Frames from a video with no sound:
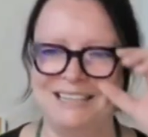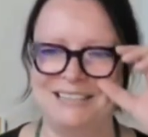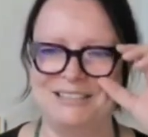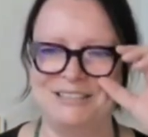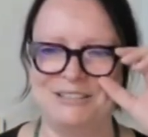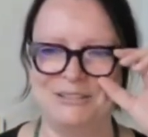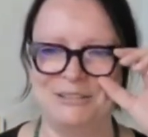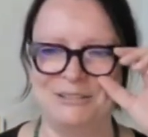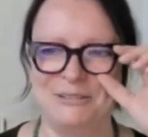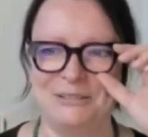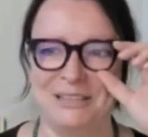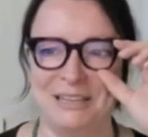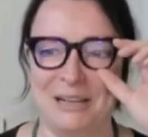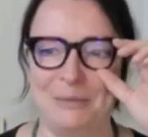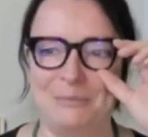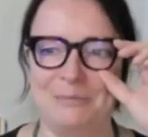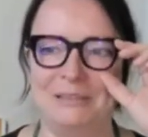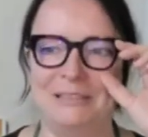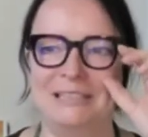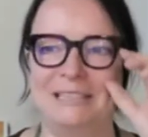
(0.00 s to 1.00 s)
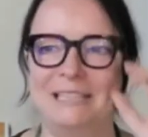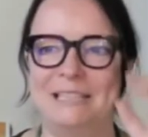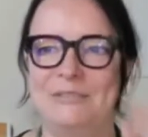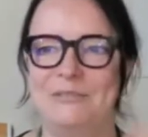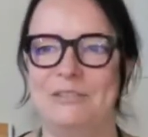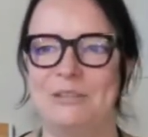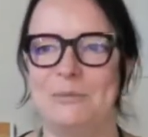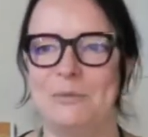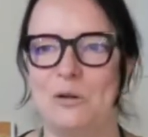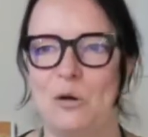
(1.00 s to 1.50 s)
to leave
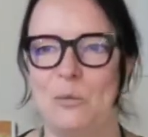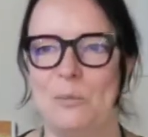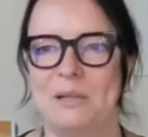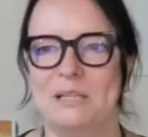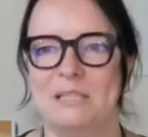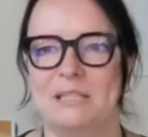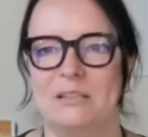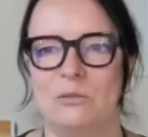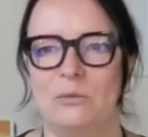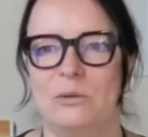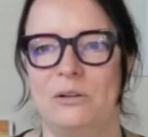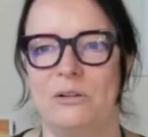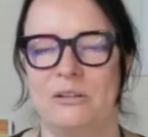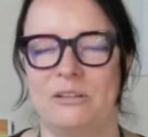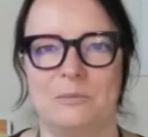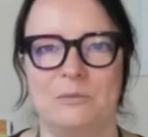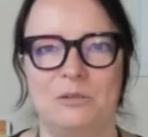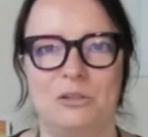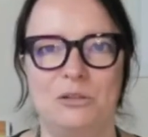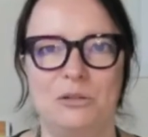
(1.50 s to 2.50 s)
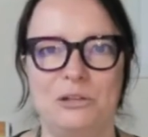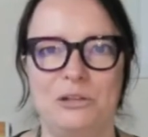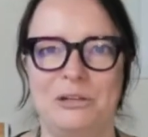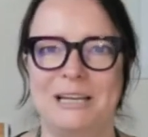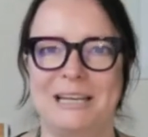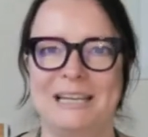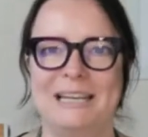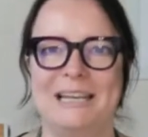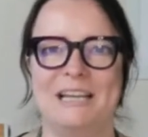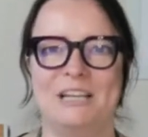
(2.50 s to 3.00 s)
some comments as well, because I'm sure you
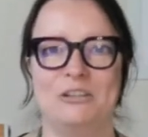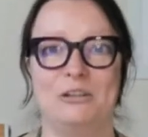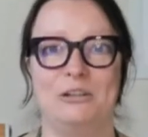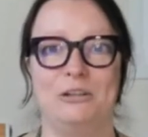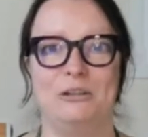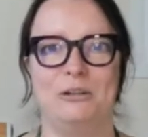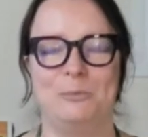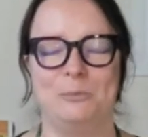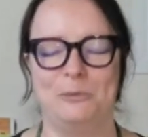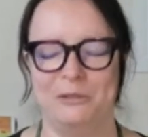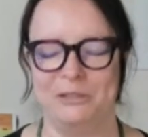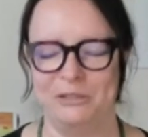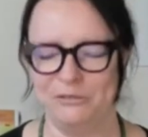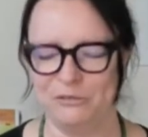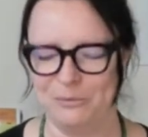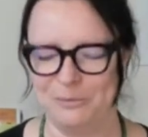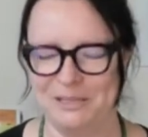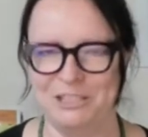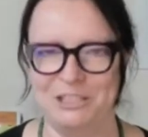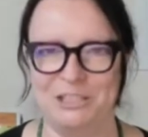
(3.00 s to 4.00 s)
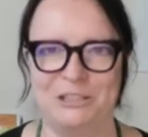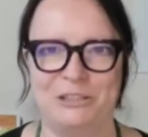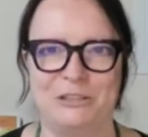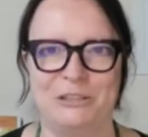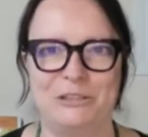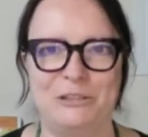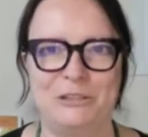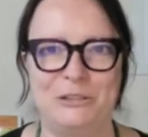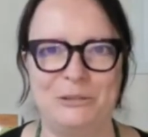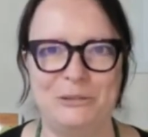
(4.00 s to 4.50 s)
can add a lot more information
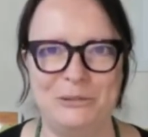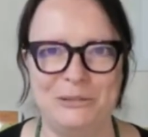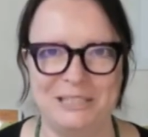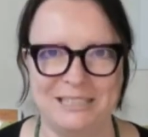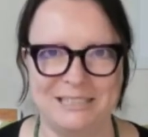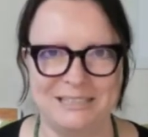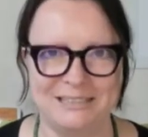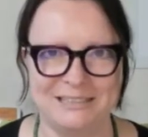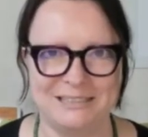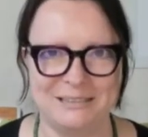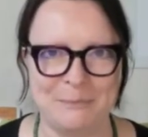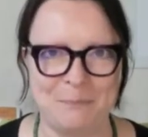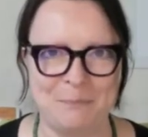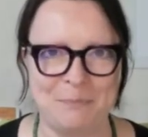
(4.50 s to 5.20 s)
to this.